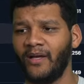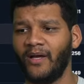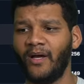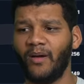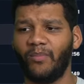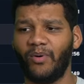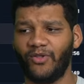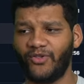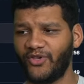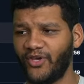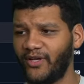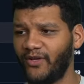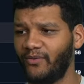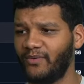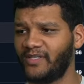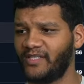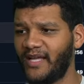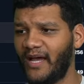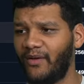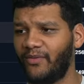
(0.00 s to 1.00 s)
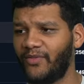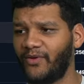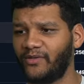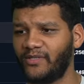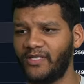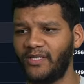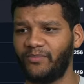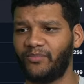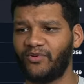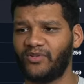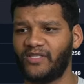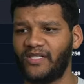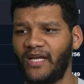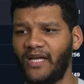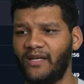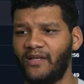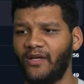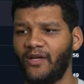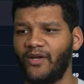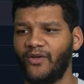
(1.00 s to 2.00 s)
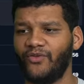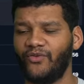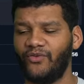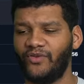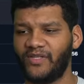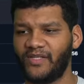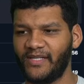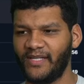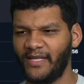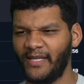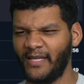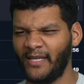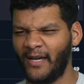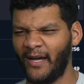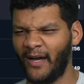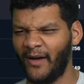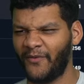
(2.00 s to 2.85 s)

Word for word: But Jito is down thirteen percent. You see uh,